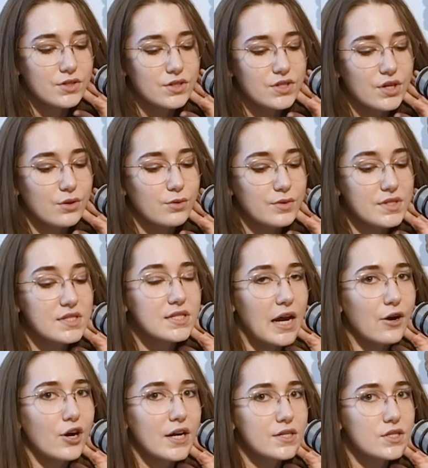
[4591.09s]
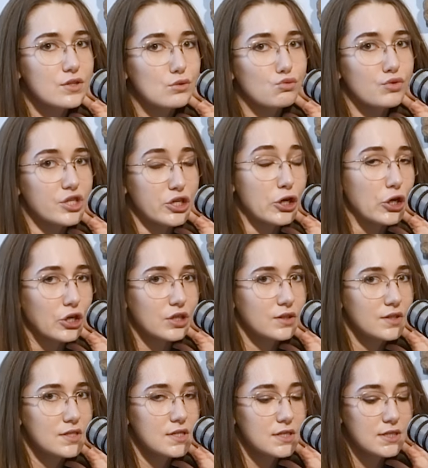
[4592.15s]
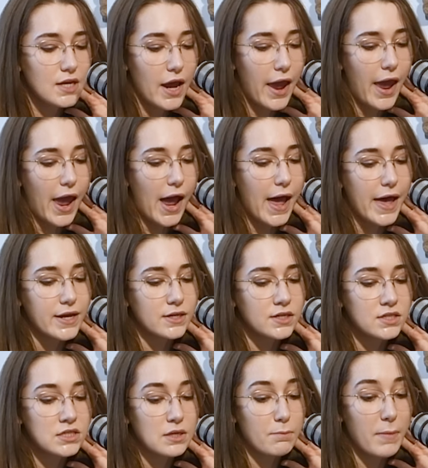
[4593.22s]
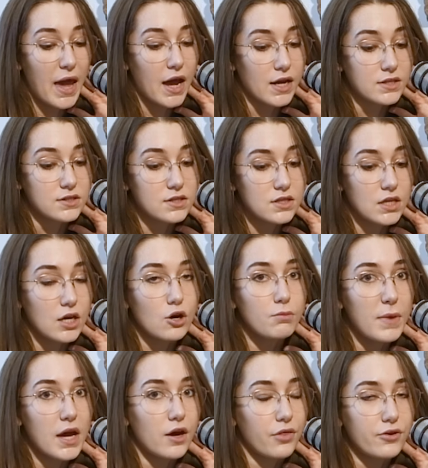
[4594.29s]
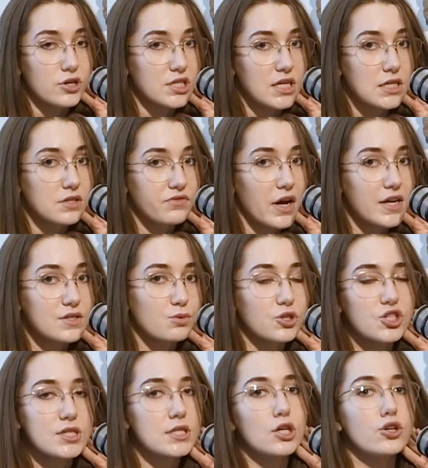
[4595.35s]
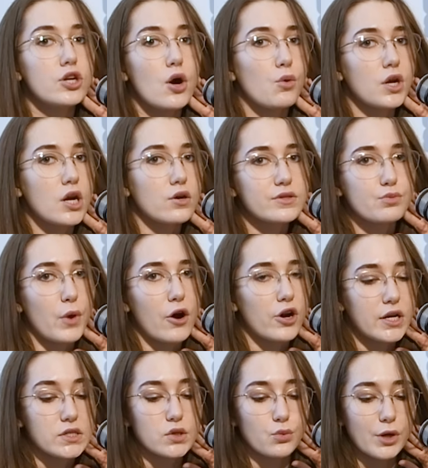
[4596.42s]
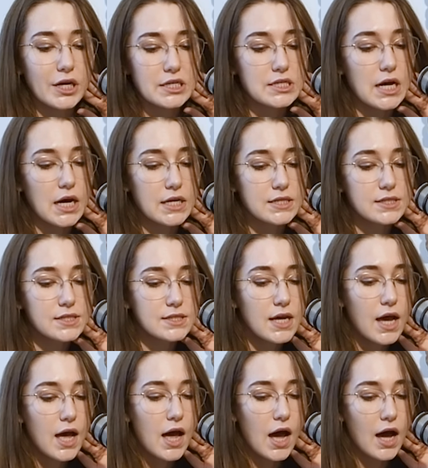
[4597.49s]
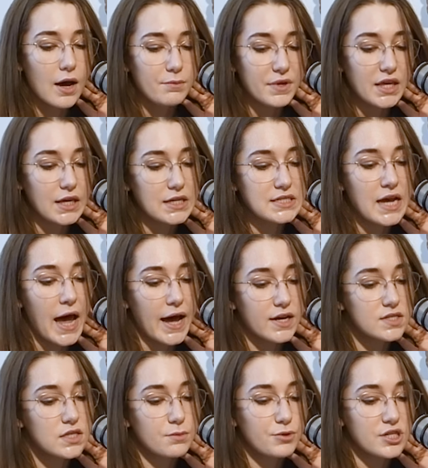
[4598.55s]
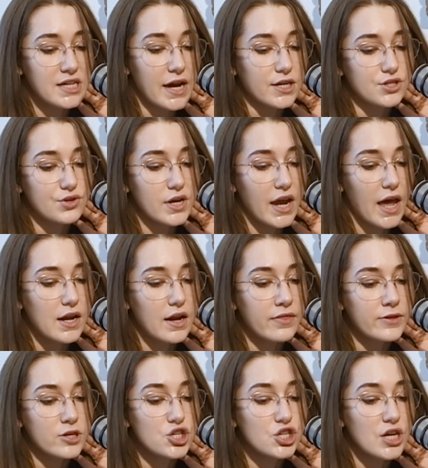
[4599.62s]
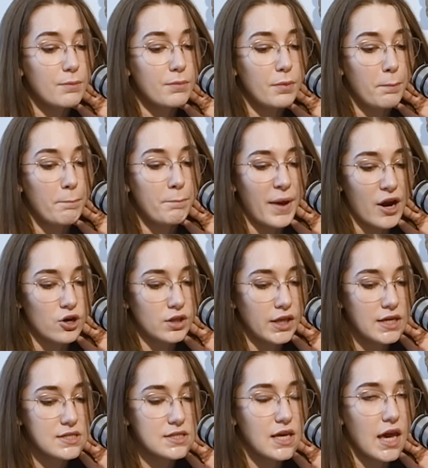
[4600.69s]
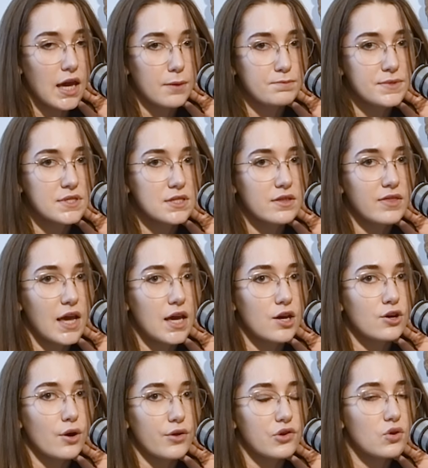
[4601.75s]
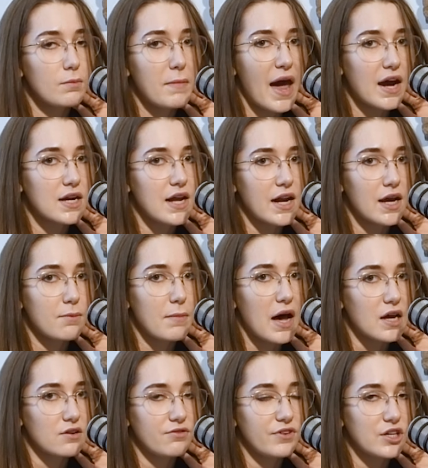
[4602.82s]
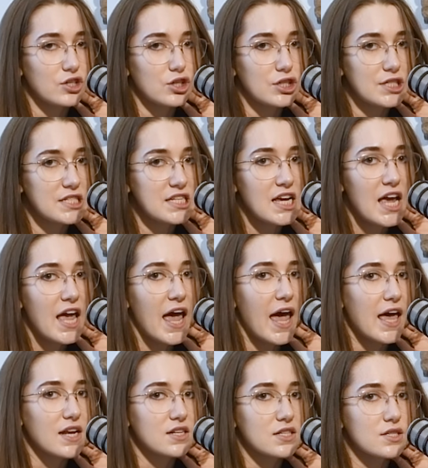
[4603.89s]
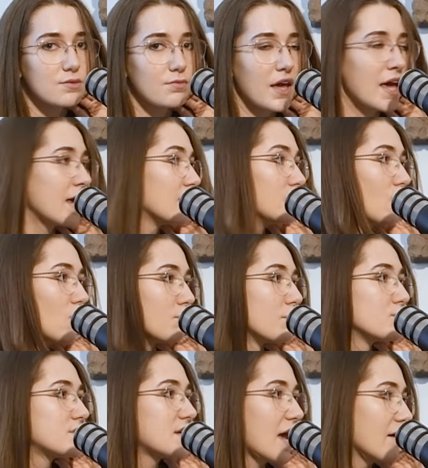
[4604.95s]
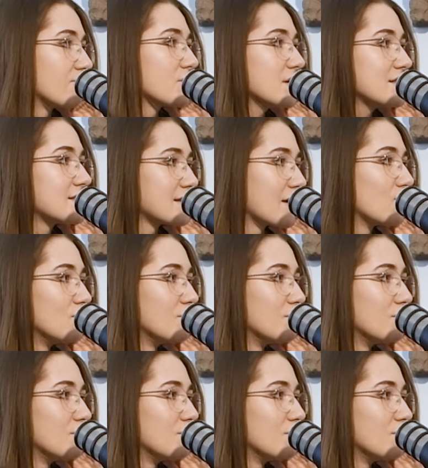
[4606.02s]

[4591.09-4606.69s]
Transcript: So Saris returns and demands the Omega-13 device, which still no one knows where it is or what it does. He attacks the Protector again, and the ship barely escapes. They go through a magnetic minefield and hit almost every single